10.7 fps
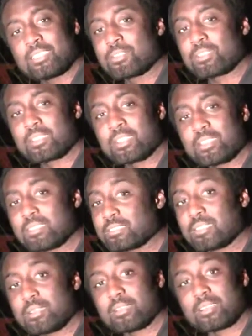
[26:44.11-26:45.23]
You can hit us
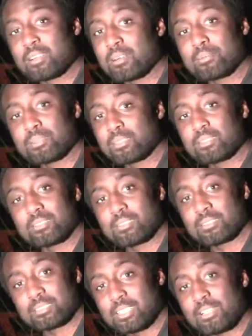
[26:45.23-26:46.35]
at
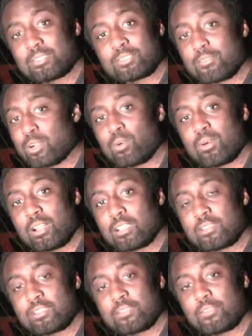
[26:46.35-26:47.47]
Sounds of
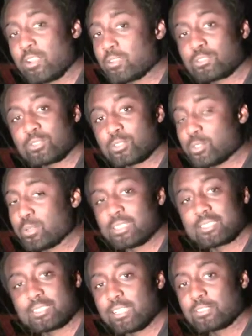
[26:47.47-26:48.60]
Equality. Follow us on Twitter at
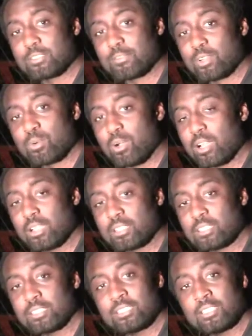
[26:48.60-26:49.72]
Sounds of
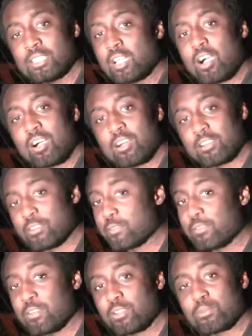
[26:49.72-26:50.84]
Equality. You can
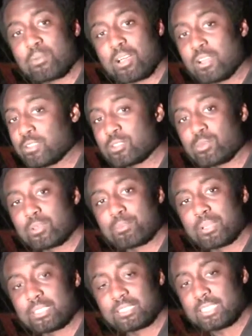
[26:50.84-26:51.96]
follow my other Twitter
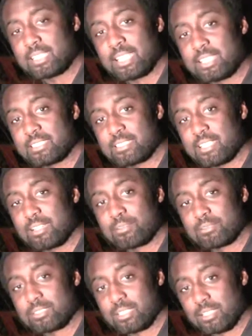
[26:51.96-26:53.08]
page, DAE
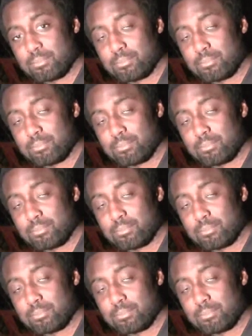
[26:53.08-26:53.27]
Sound Team.